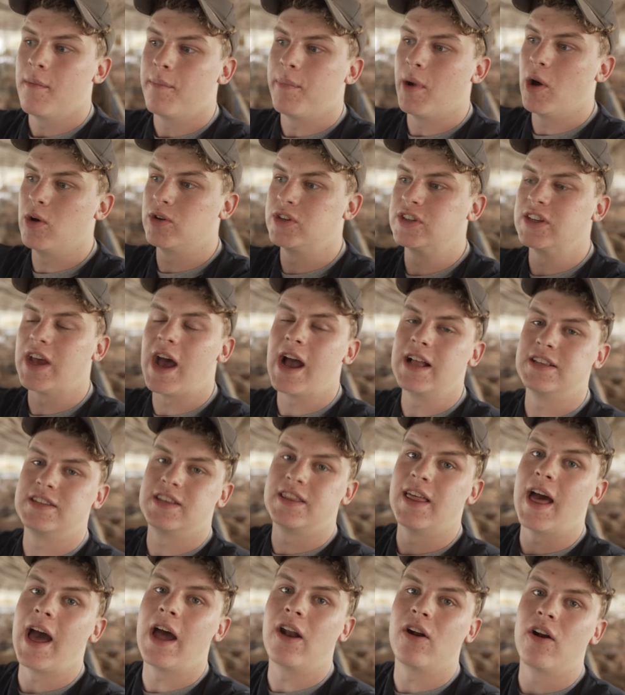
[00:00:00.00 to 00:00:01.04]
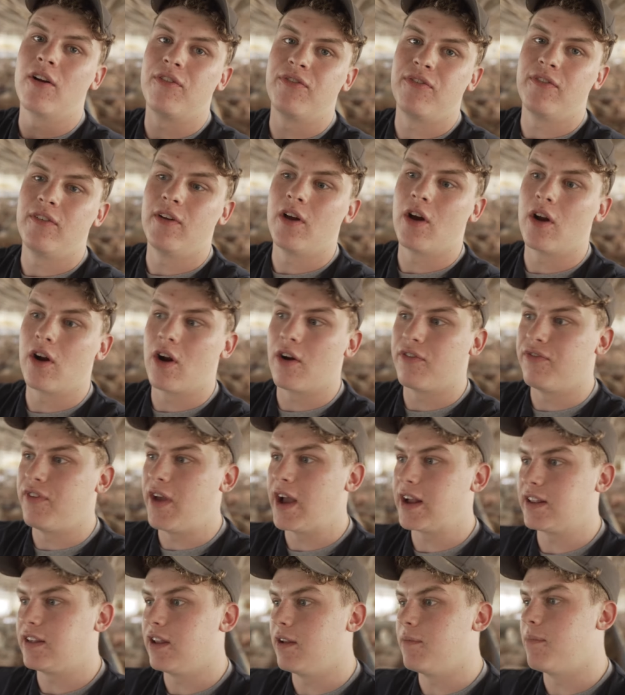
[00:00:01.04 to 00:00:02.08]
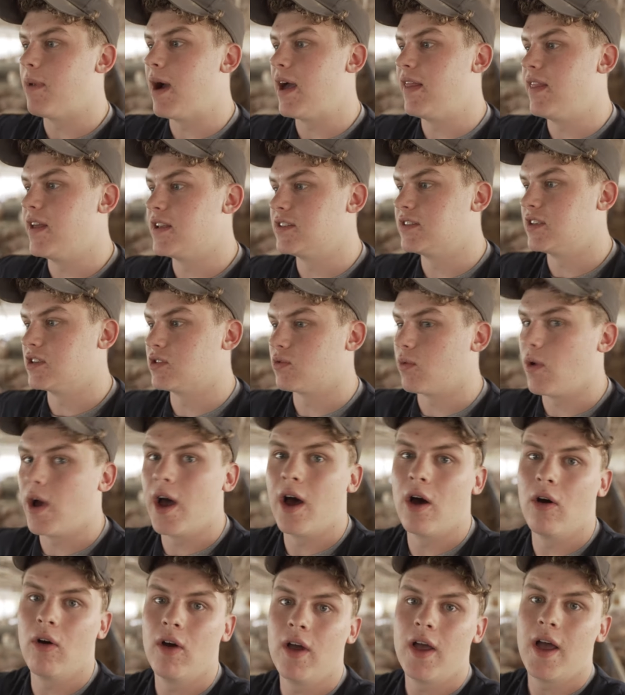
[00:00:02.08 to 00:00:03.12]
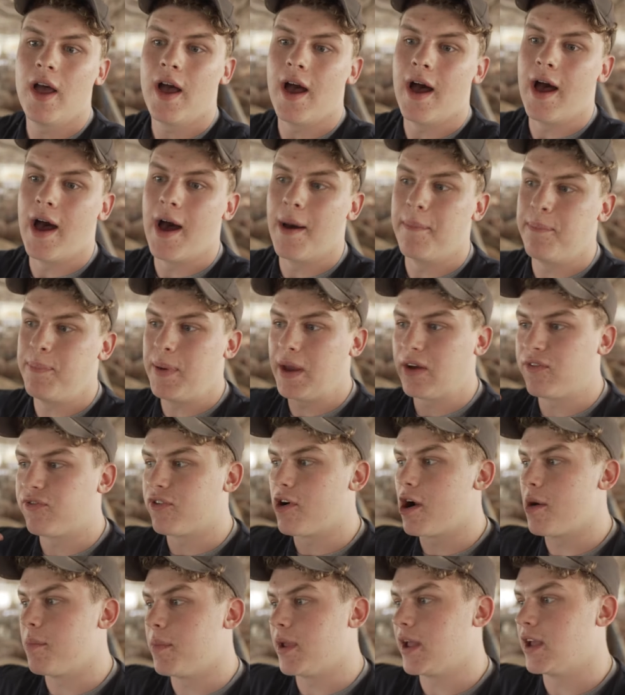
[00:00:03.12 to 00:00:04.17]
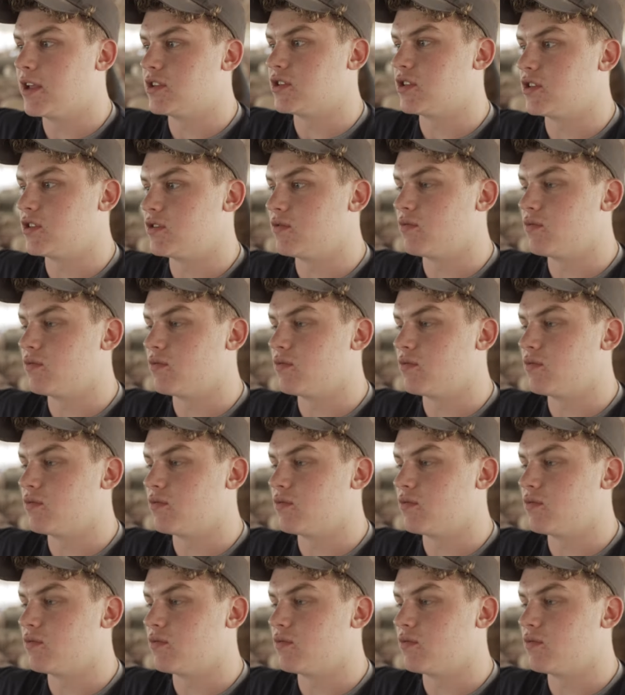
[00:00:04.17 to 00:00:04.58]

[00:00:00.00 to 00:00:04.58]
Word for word: both sides of that are, are affected by this as well. Uh, pig farming is